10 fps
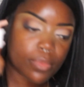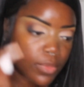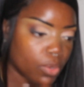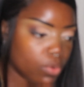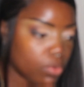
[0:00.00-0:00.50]

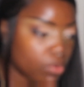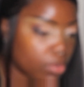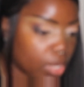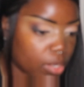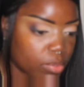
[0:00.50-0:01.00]

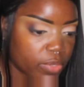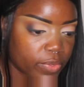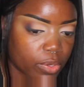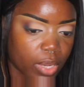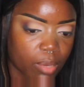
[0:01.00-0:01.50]
oh, I don't
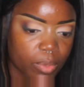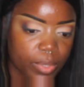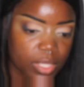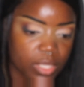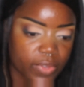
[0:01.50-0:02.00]
even know how I'm gonna
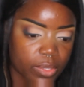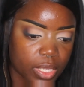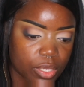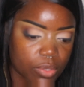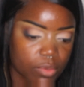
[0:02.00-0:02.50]
put this foundation